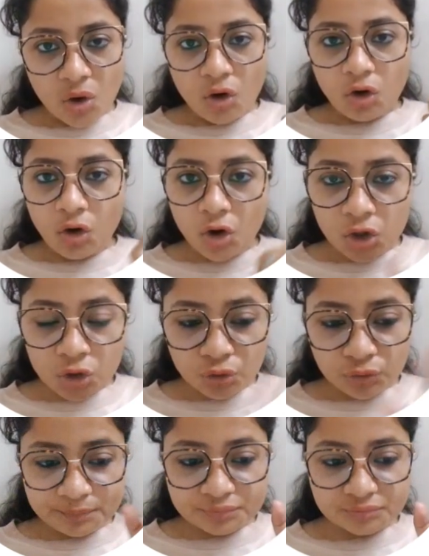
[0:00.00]
or
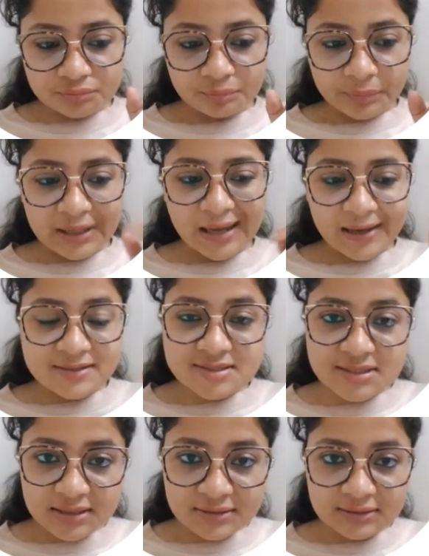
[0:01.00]
loop, but
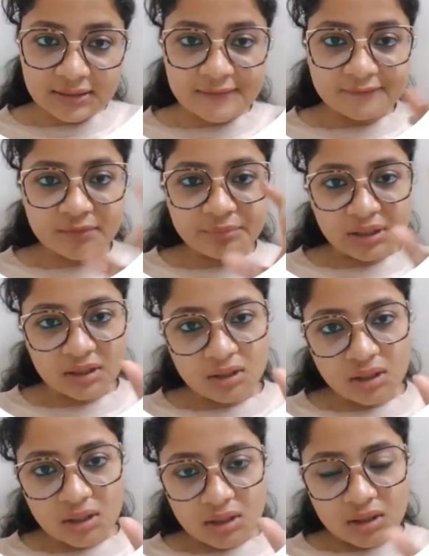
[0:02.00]
accidentally in the middle
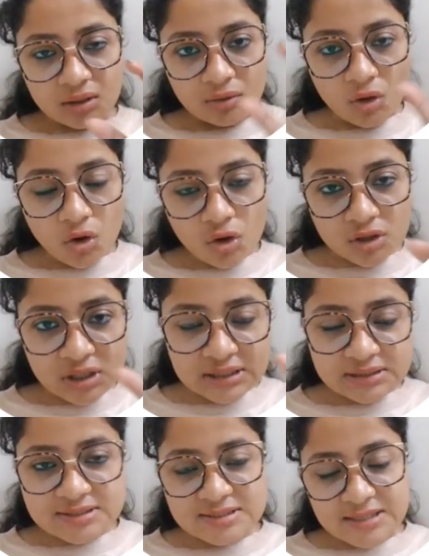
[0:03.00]
or in
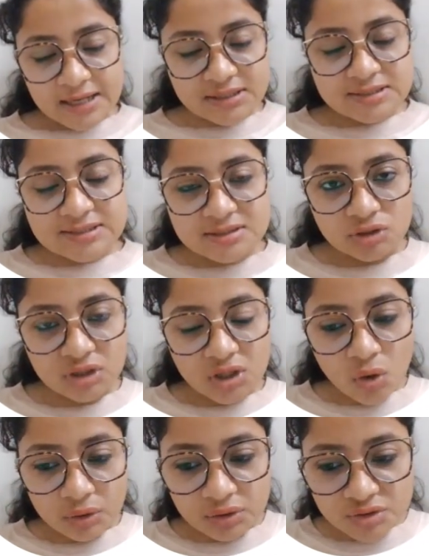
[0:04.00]
the sides, in the
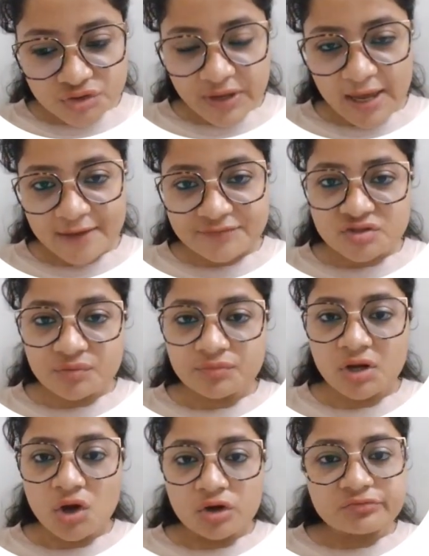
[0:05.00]
corners, we have some
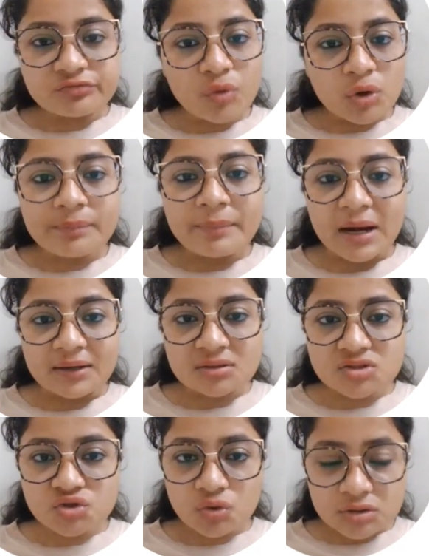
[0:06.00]
hole
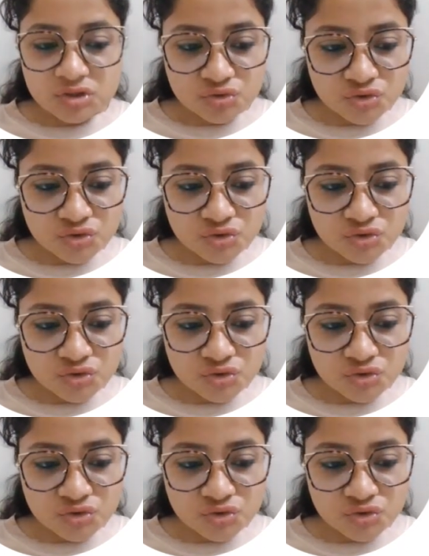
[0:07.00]
patterns also.